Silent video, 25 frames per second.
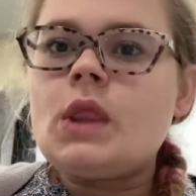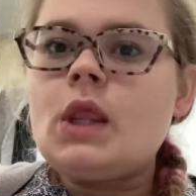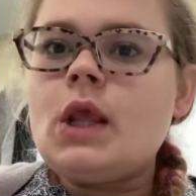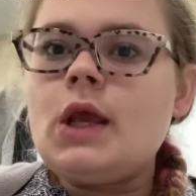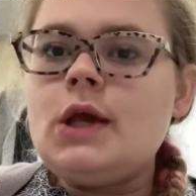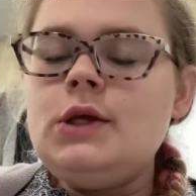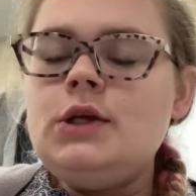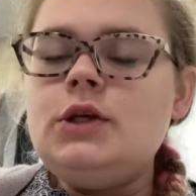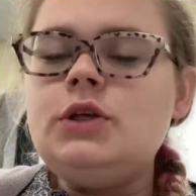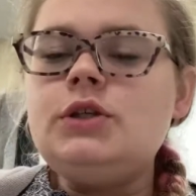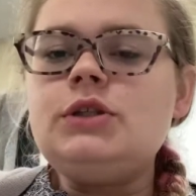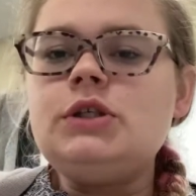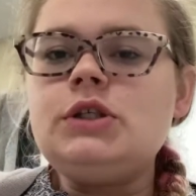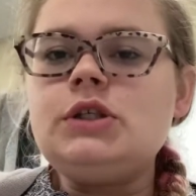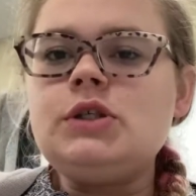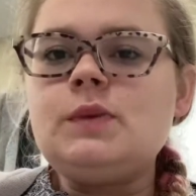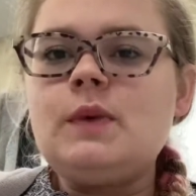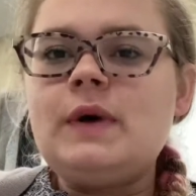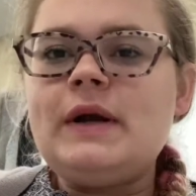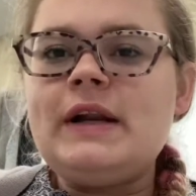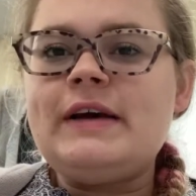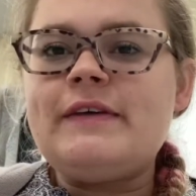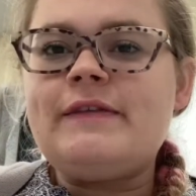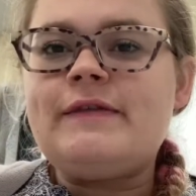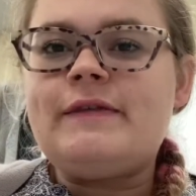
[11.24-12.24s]
You just
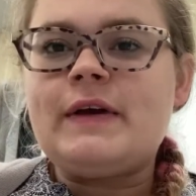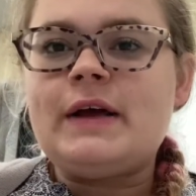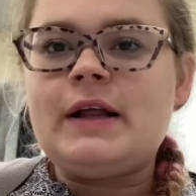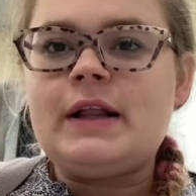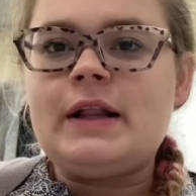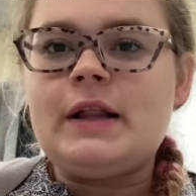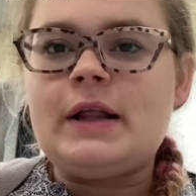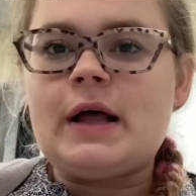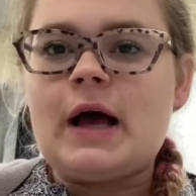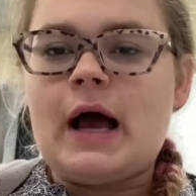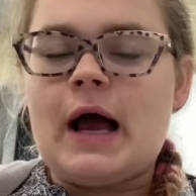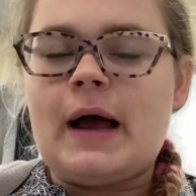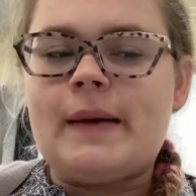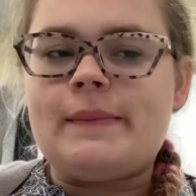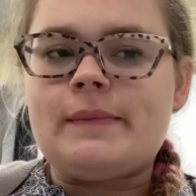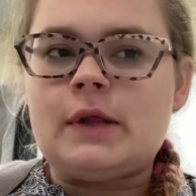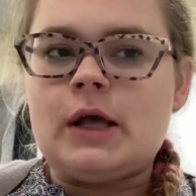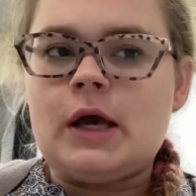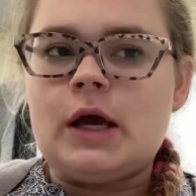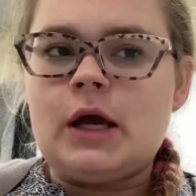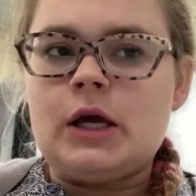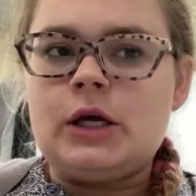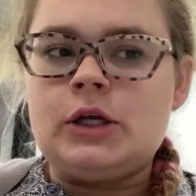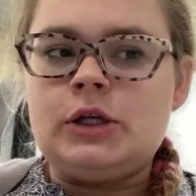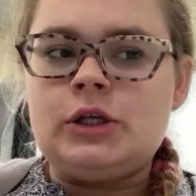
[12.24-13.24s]
want to fill, um,
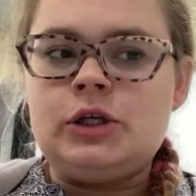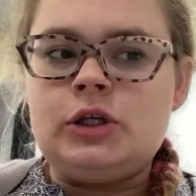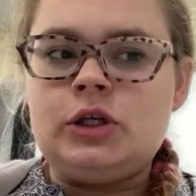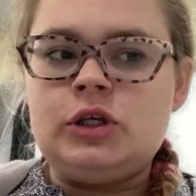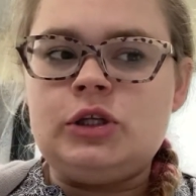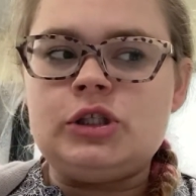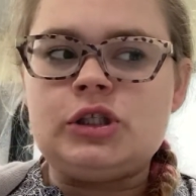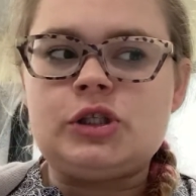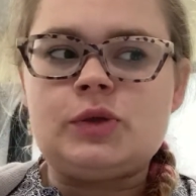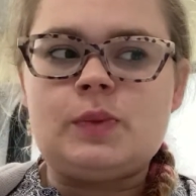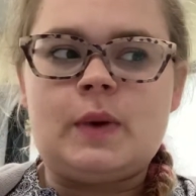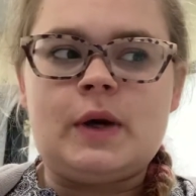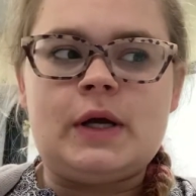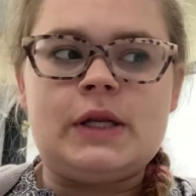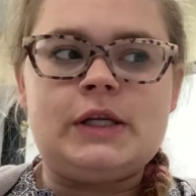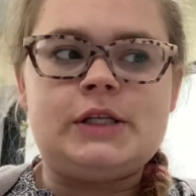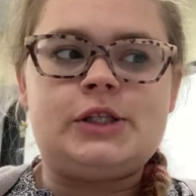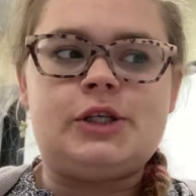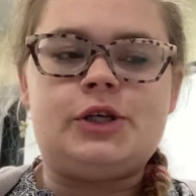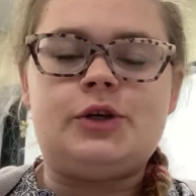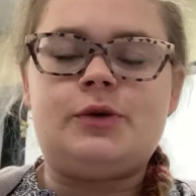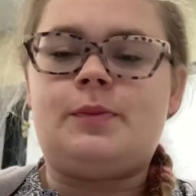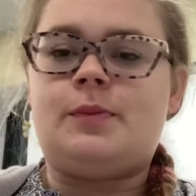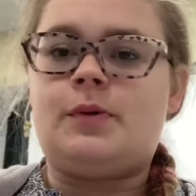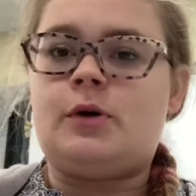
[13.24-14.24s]
you just want
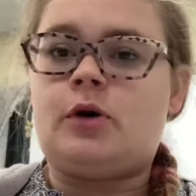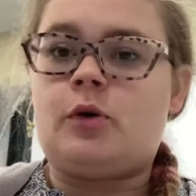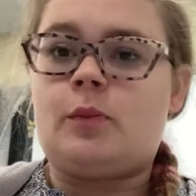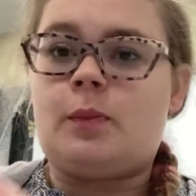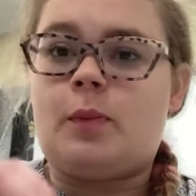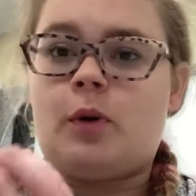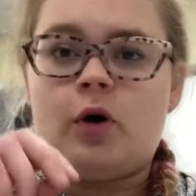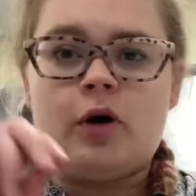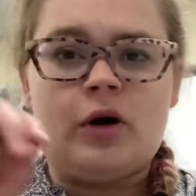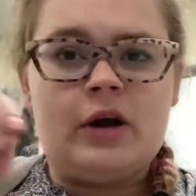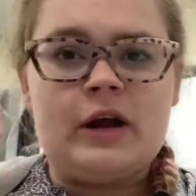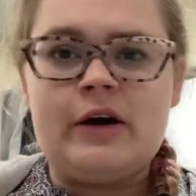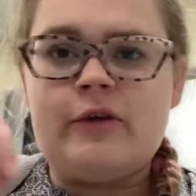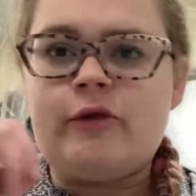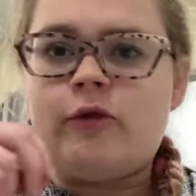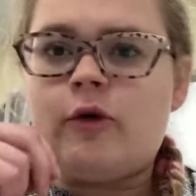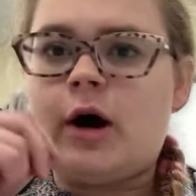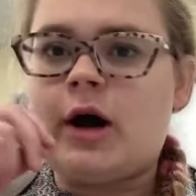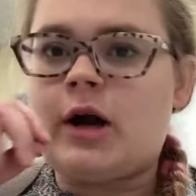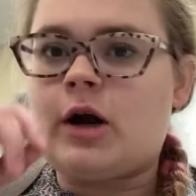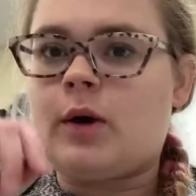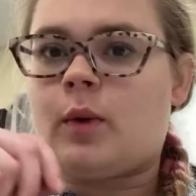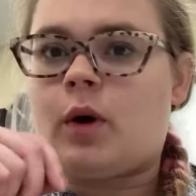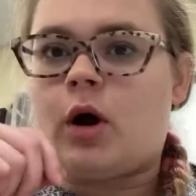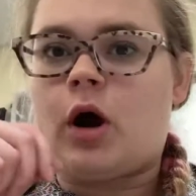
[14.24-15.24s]
to pour enough
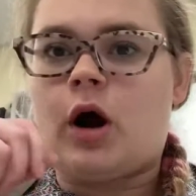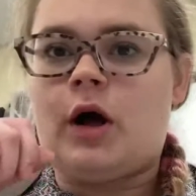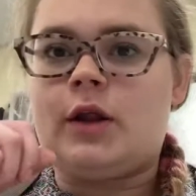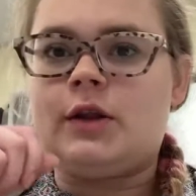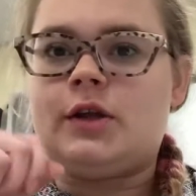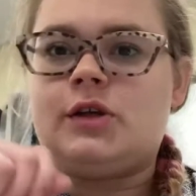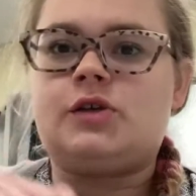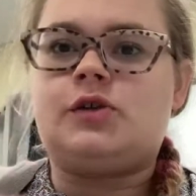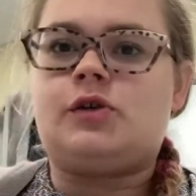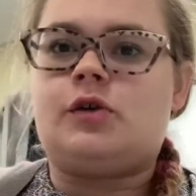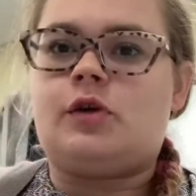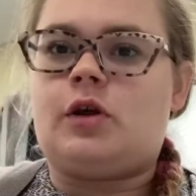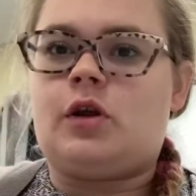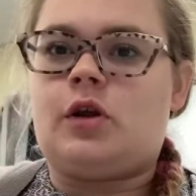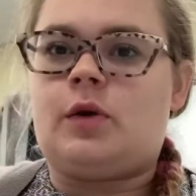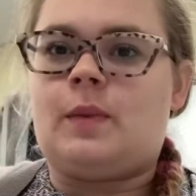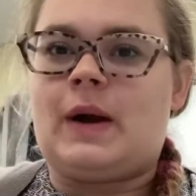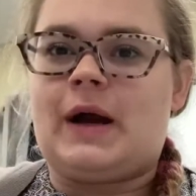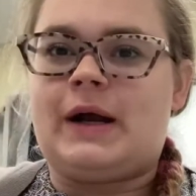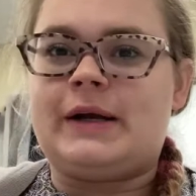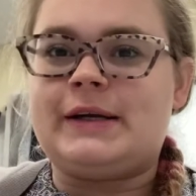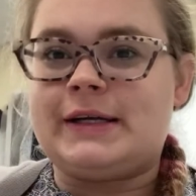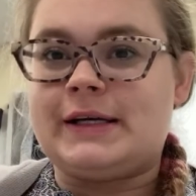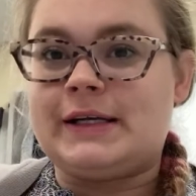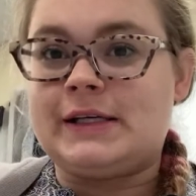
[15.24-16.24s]
water where all the soil
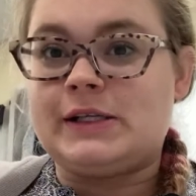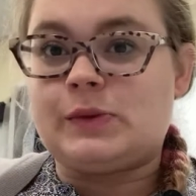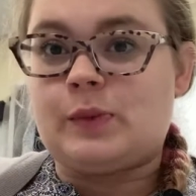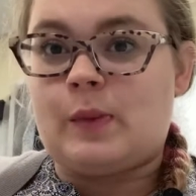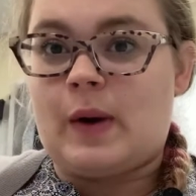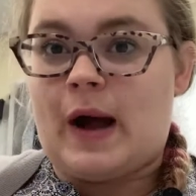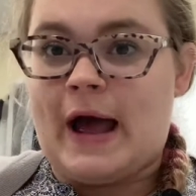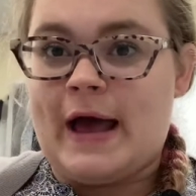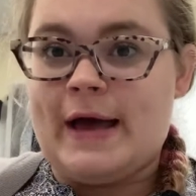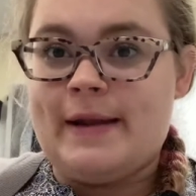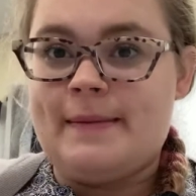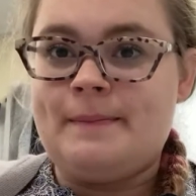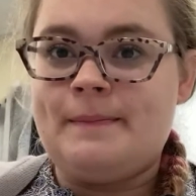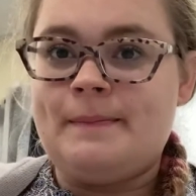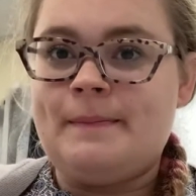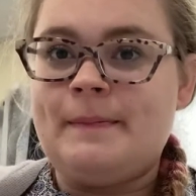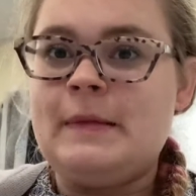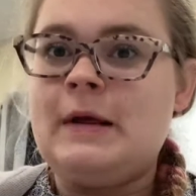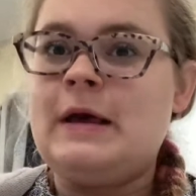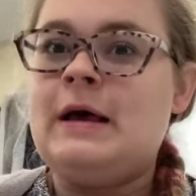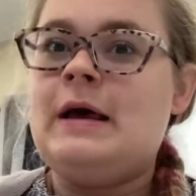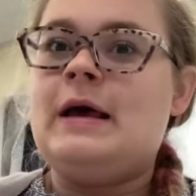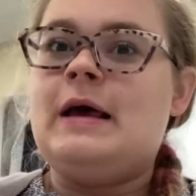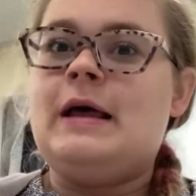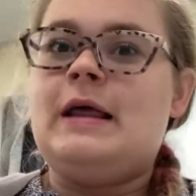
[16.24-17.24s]
around it is wet.
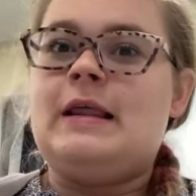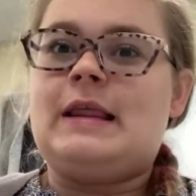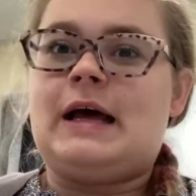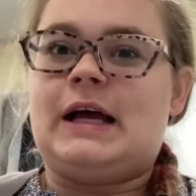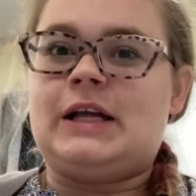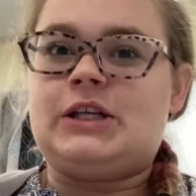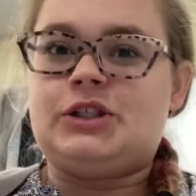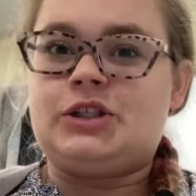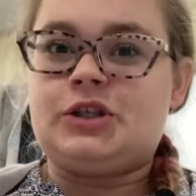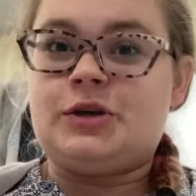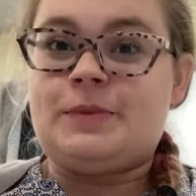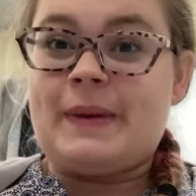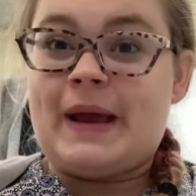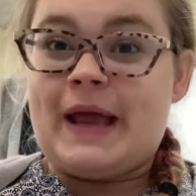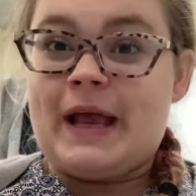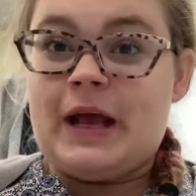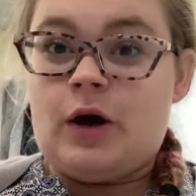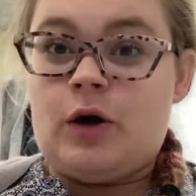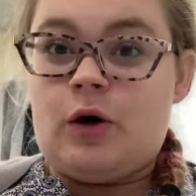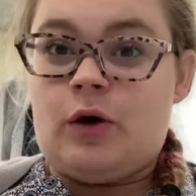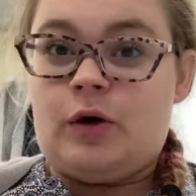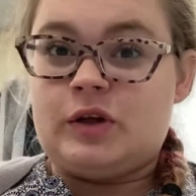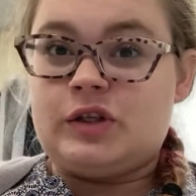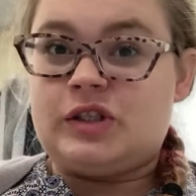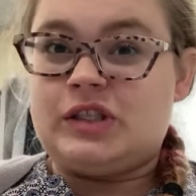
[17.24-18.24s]
That's your main
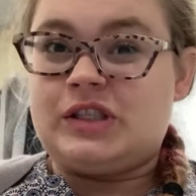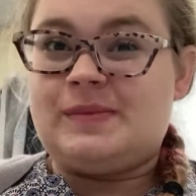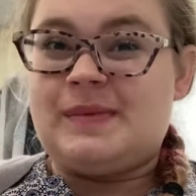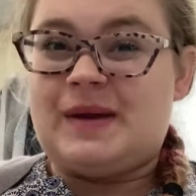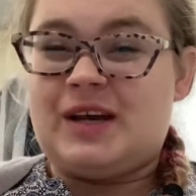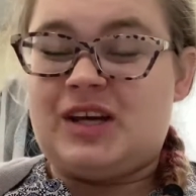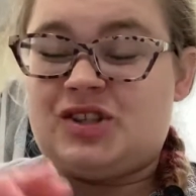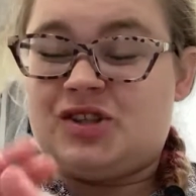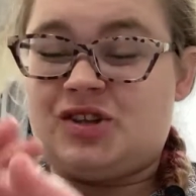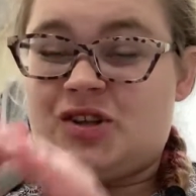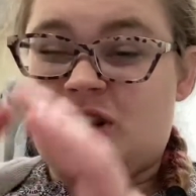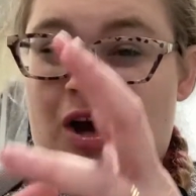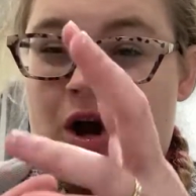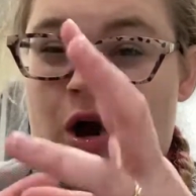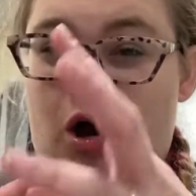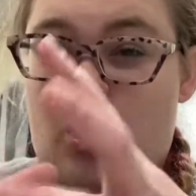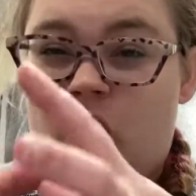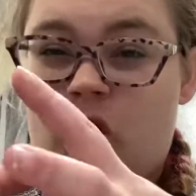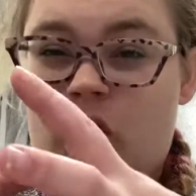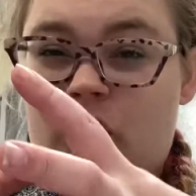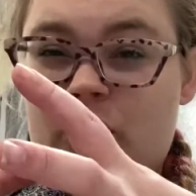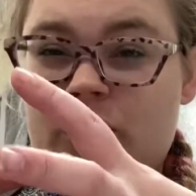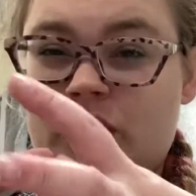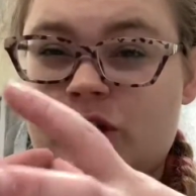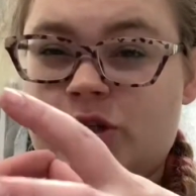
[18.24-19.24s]
goal. Just make sure that
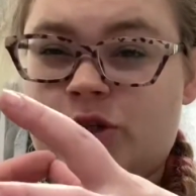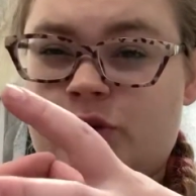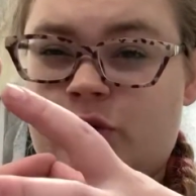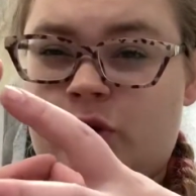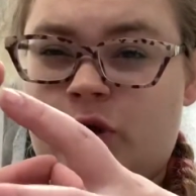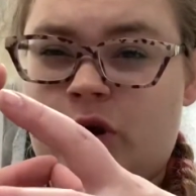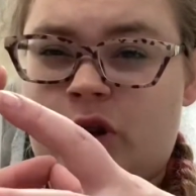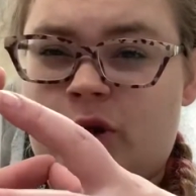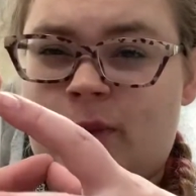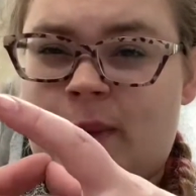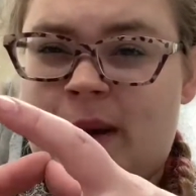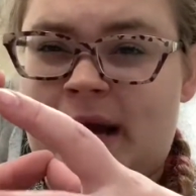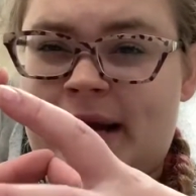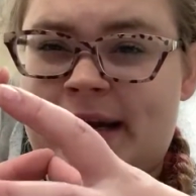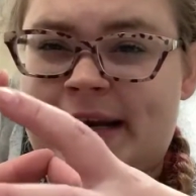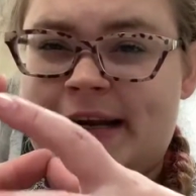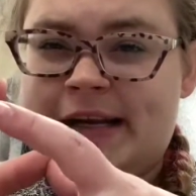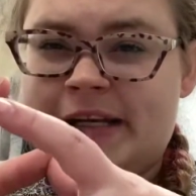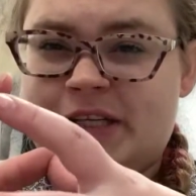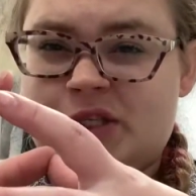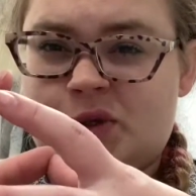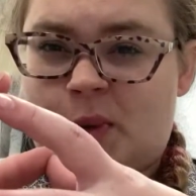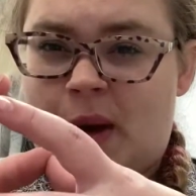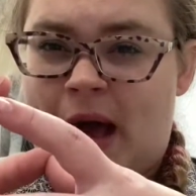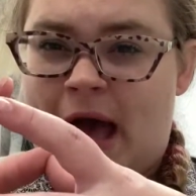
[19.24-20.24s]
all the soil around it
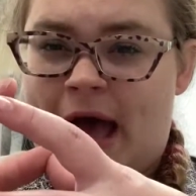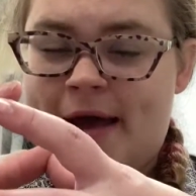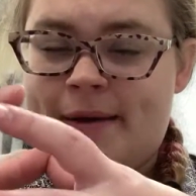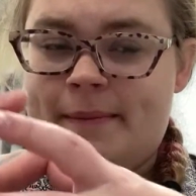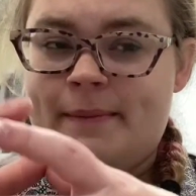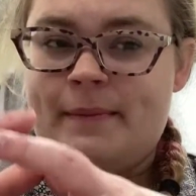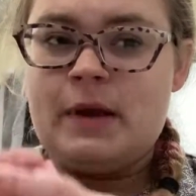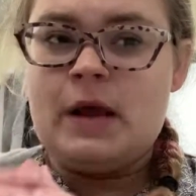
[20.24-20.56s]
is wet.